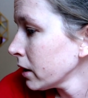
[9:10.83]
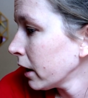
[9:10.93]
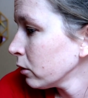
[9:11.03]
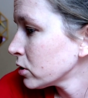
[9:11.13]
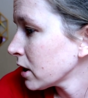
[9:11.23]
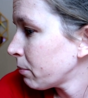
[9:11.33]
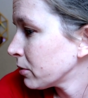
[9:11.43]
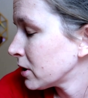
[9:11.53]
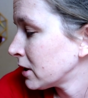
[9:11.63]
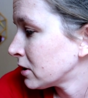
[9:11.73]
I looked up
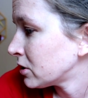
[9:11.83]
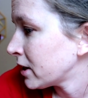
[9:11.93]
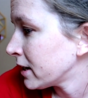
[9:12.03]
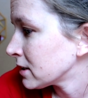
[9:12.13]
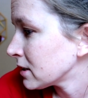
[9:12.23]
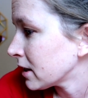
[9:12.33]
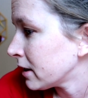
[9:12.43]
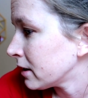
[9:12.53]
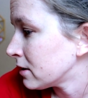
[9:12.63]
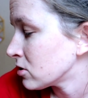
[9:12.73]
on the internet.
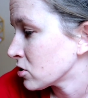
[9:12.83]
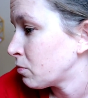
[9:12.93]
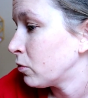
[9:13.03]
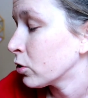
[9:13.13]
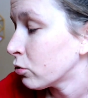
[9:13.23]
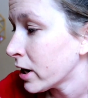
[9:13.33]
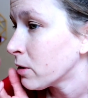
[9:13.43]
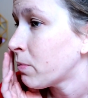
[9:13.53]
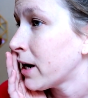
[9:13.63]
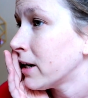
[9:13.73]
There's a
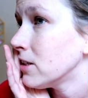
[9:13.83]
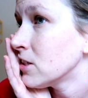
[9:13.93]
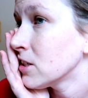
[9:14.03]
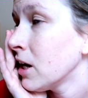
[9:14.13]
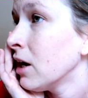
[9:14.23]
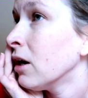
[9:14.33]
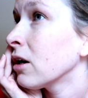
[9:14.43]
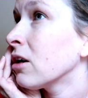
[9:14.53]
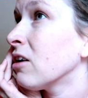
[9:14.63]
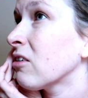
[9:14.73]
great page,
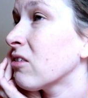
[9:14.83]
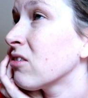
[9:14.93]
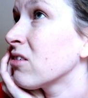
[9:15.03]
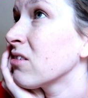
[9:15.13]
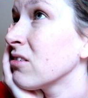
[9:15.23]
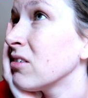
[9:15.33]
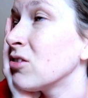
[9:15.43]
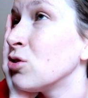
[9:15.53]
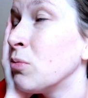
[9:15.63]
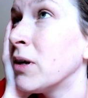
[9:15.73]
costs
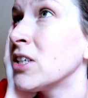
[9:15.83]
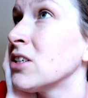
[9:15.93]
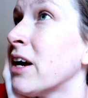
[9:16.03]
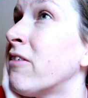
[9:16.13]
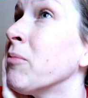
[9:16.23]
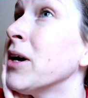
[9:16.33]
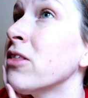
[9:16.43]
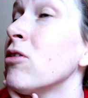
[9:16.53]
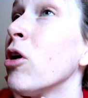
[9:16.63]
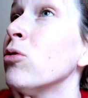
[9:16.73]
too much every
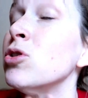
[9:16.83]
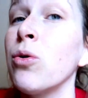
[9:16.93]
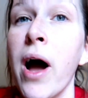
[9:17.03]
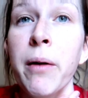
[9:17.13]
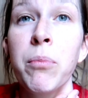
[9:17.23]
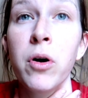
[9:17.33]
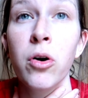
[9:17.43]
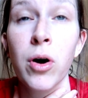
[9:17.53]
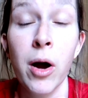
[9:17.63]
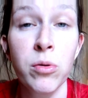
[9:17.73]
month though, so I
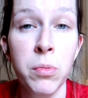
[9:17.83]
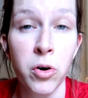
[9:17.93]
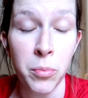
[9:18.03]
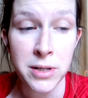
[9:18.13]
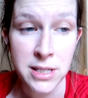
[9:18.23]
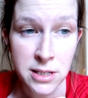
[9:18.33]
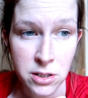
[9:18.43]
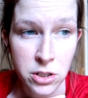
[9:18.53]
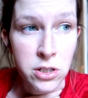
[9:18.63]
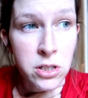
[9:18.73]
will borrow my
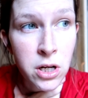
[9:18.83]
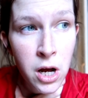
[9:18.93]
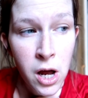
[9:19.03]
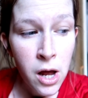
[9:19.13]
sister's.